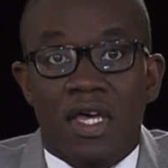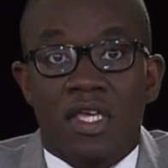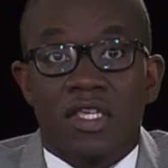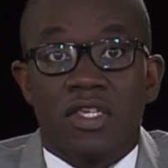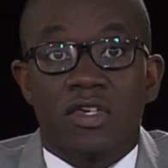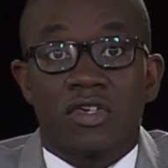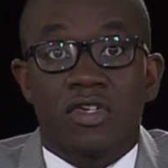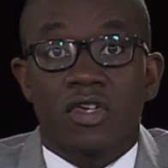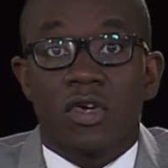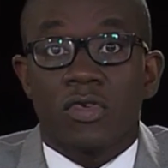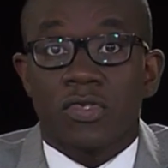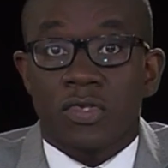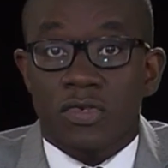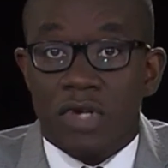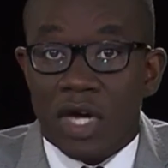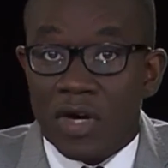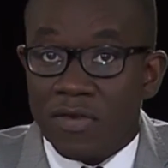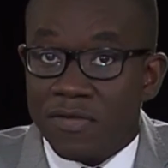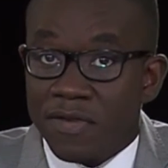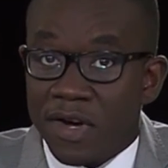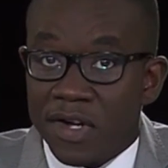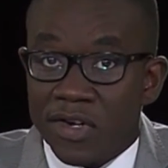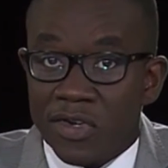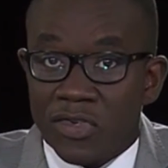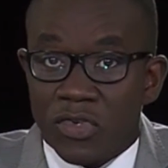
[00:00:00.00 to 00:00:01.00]
You can also now
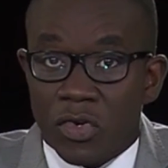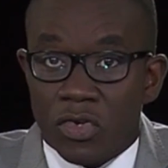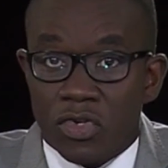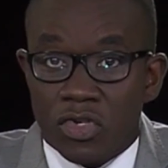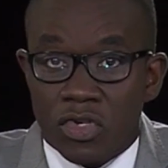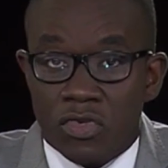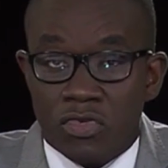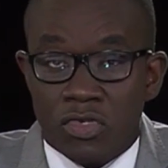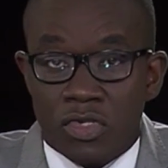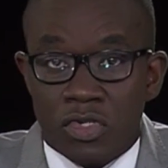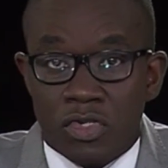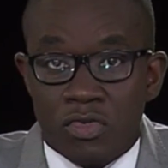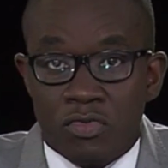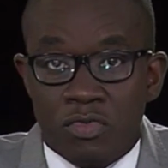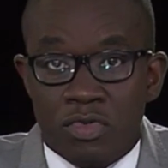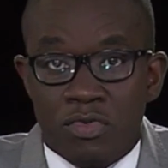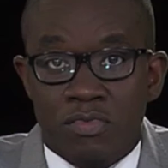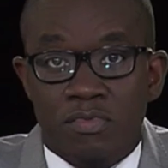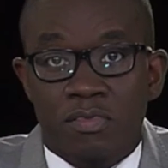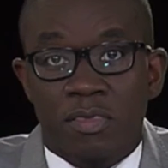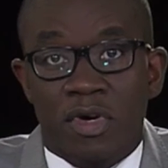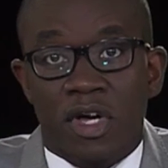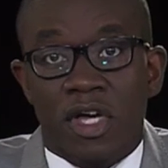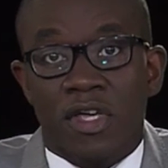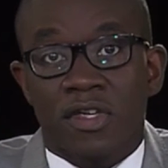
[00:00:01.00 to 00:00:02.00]
find us on YouTube
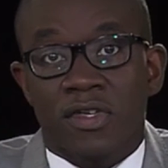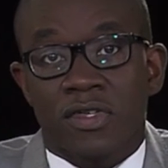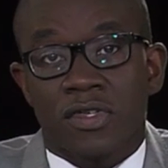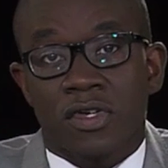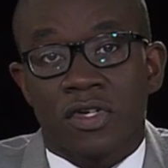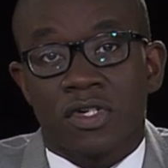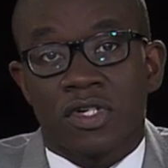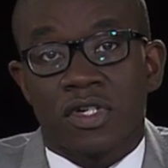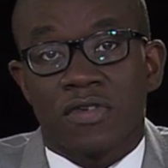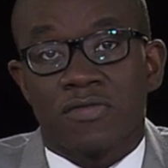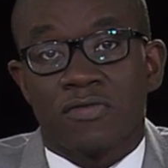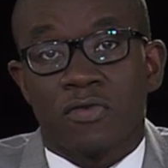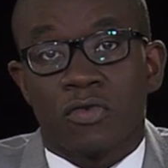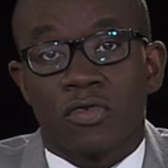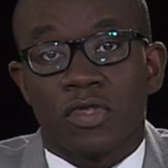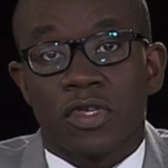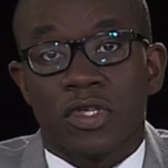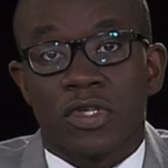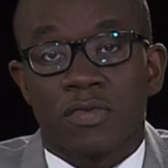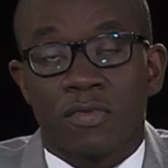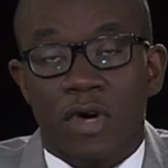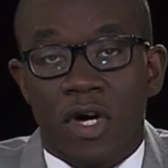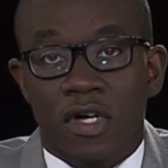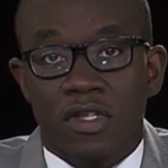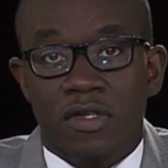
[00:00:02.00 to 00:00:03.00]
by searching for the
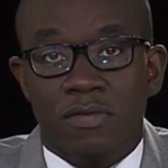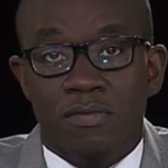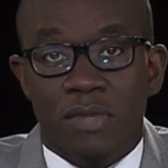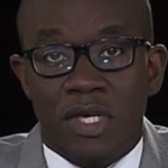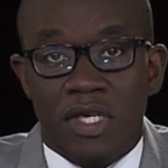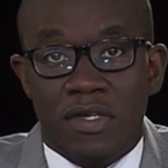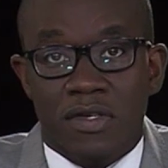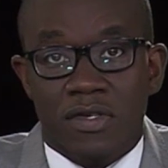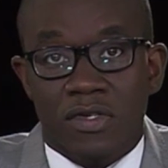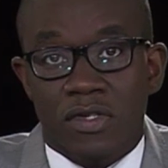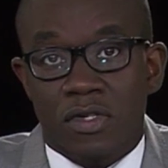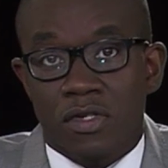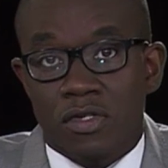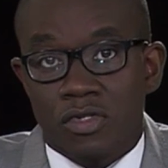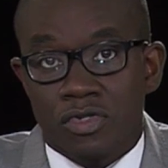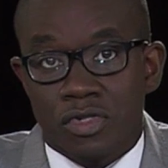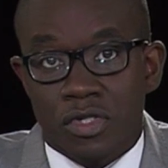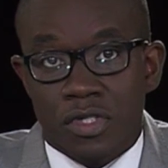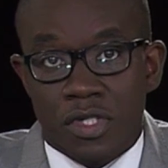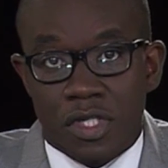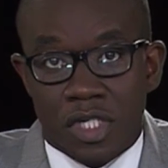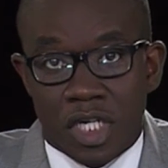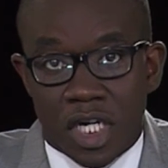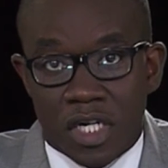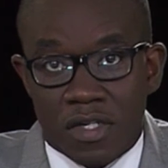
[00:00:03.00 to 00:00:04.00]
Smart Beta
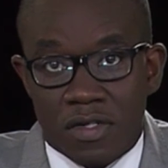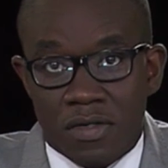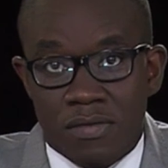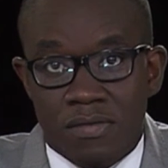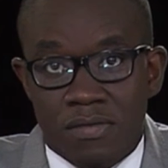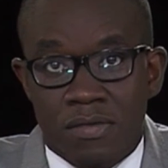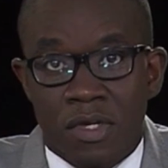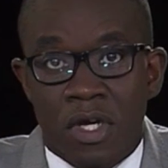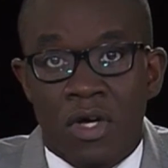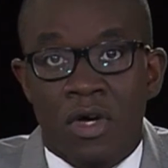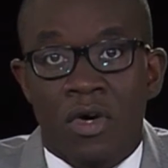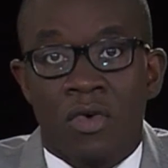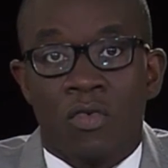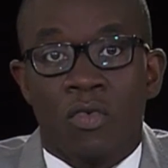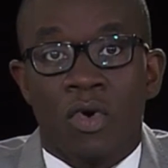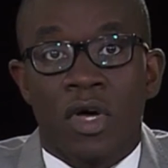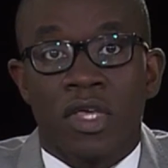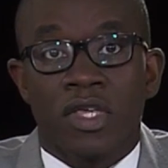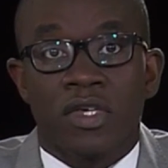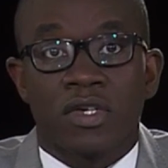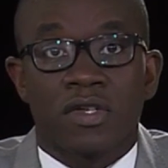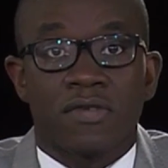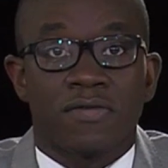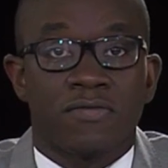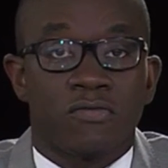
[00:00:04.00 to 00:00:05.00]
Solutions channel, where
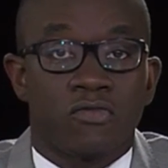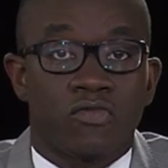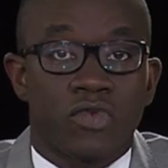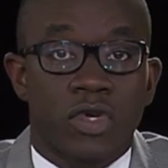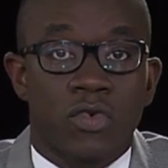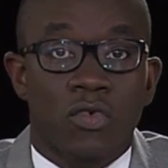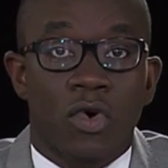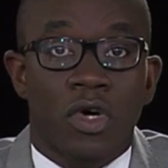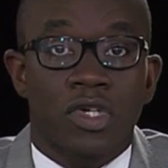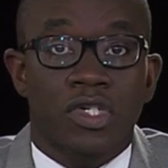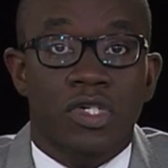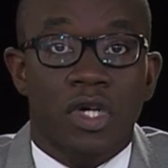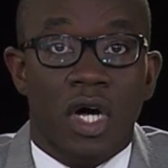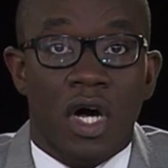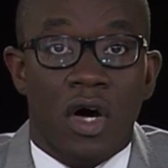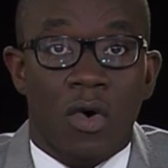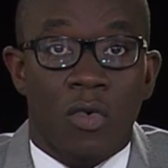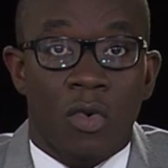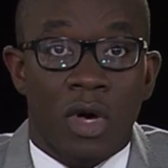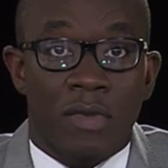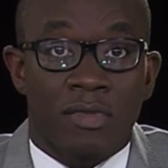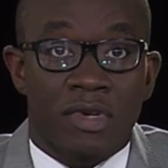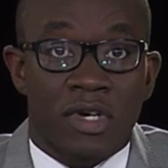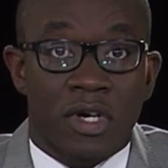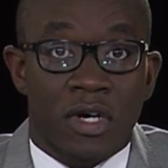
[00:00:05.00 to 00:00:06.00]
you can rewatch our
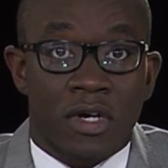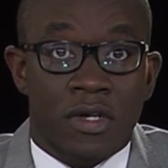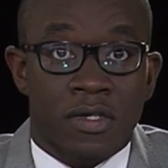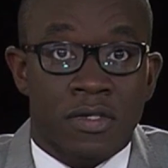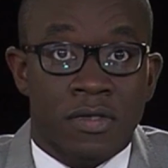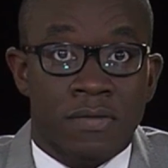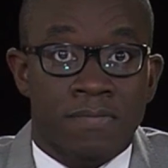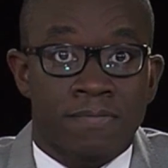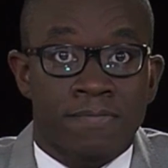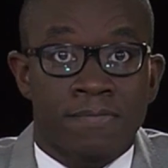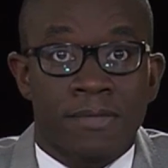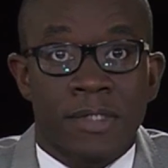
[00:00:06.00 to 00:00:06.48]
webinars.